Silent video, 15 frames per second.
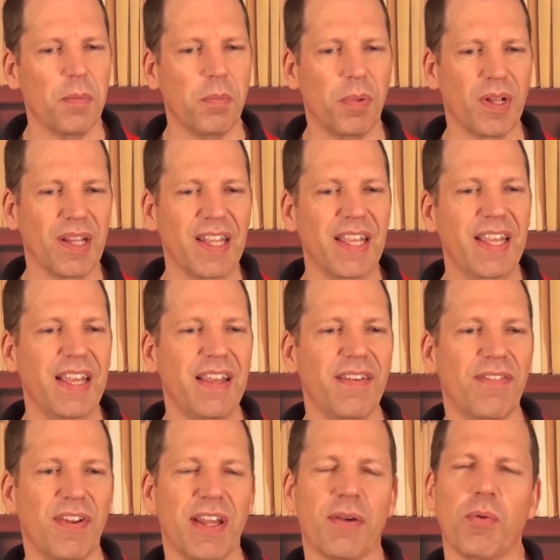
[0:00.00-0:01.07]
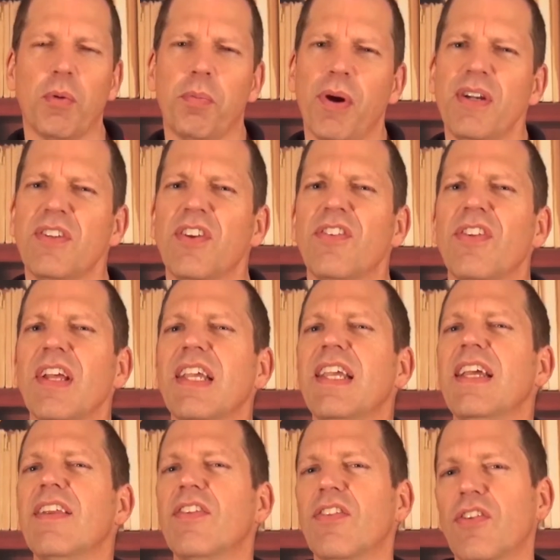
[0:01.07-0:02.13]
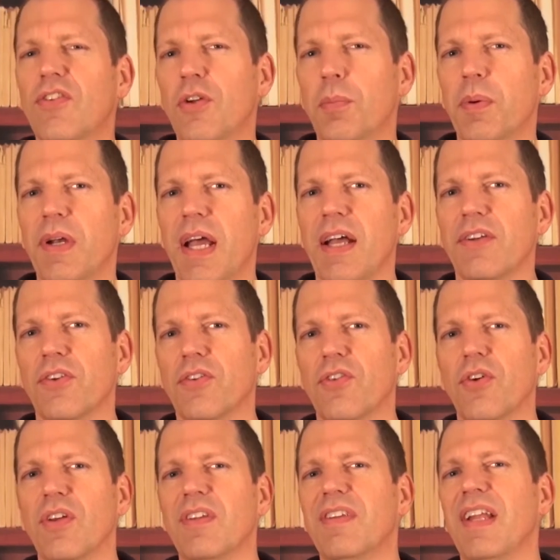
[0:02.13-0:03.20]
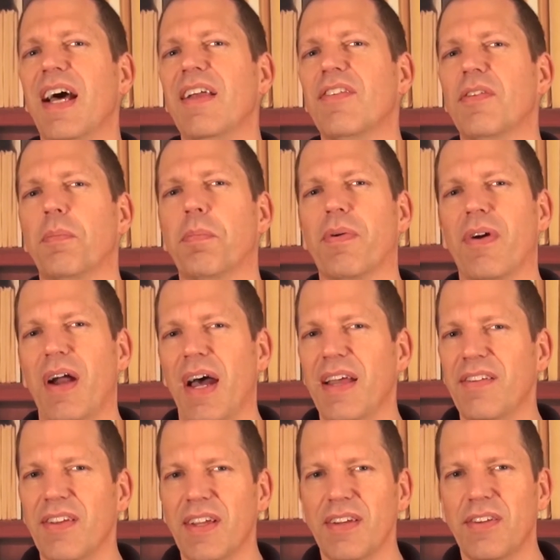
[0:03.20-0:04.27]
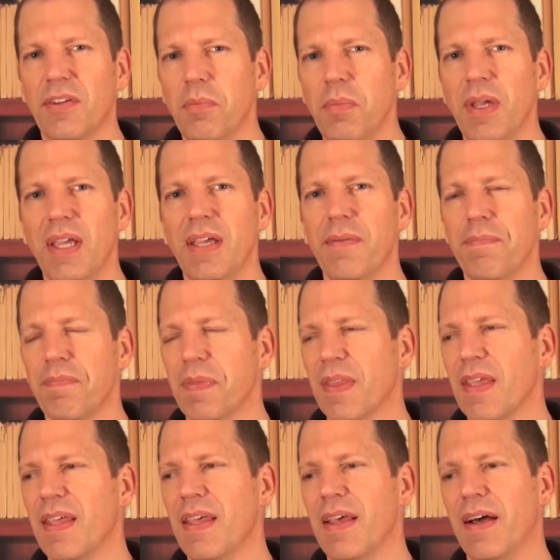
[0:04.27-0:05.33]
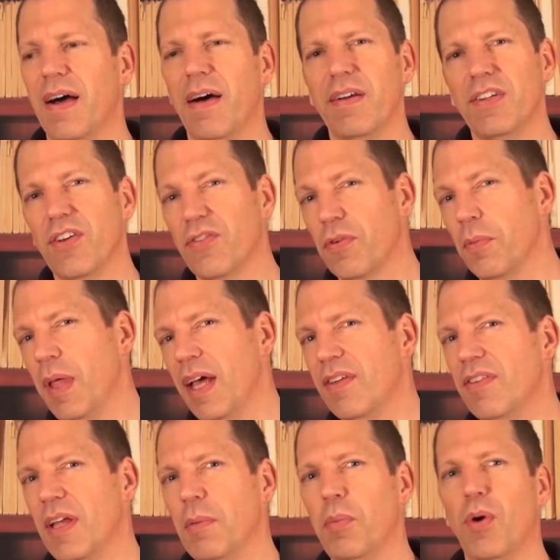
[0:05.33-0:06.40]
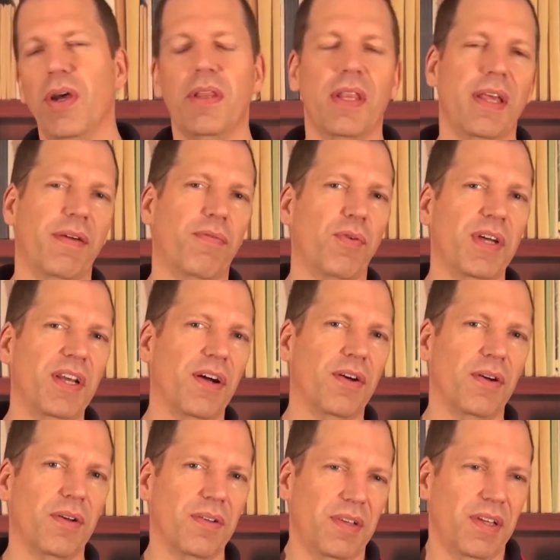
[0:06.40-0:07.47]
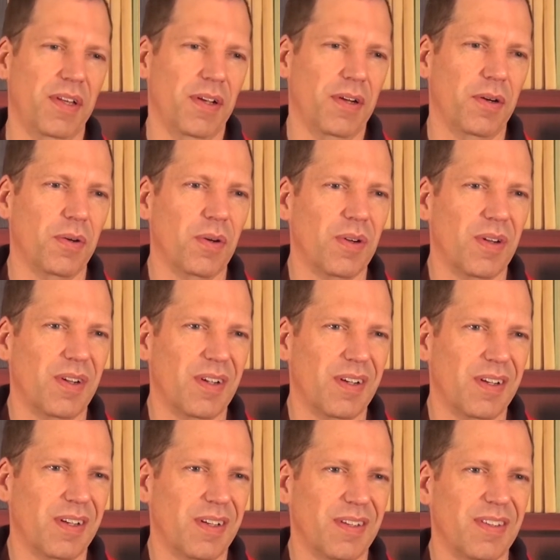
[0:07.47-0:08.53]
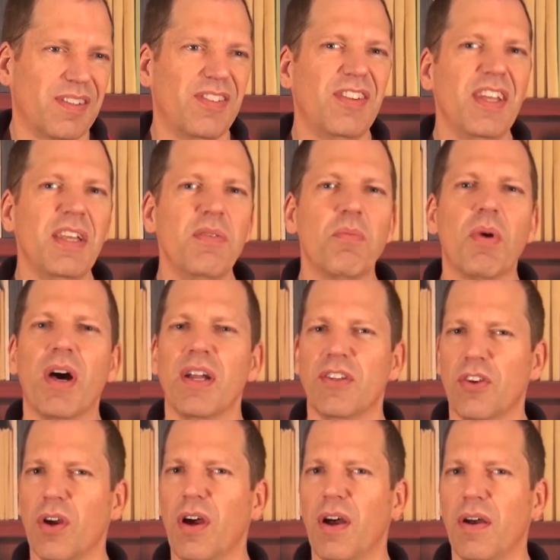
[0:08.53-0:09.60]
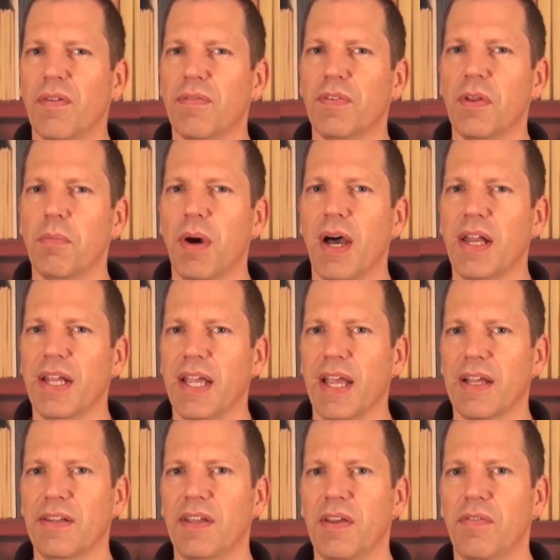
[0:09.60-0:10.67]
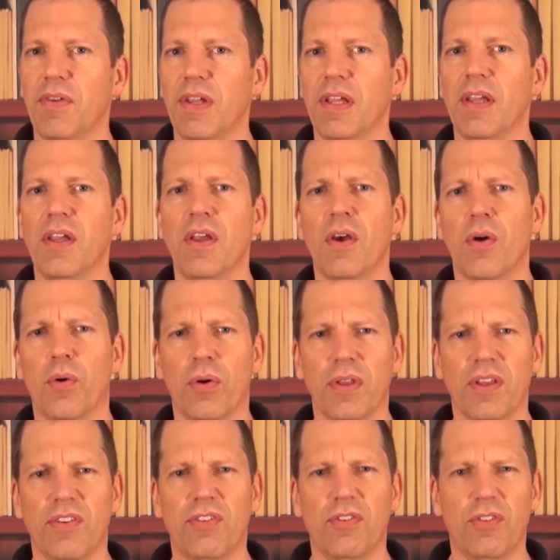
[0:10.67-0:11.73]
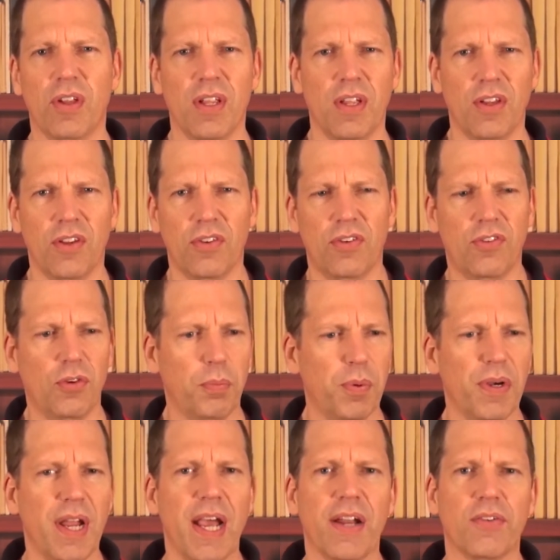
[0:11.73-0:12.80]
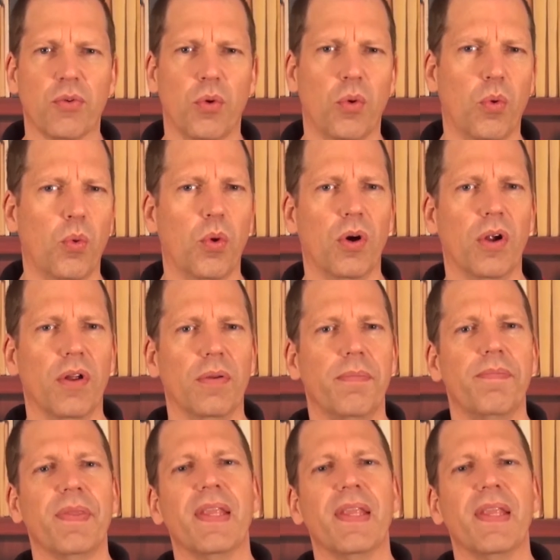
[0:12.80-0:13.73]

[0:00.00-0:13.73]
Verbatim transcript: believe like we're prejudiced against the supernatural. So it's not surprising to me, uh, just from that standpoint, if we don't, you know, uh, see much of demonic activity or this supernatural world.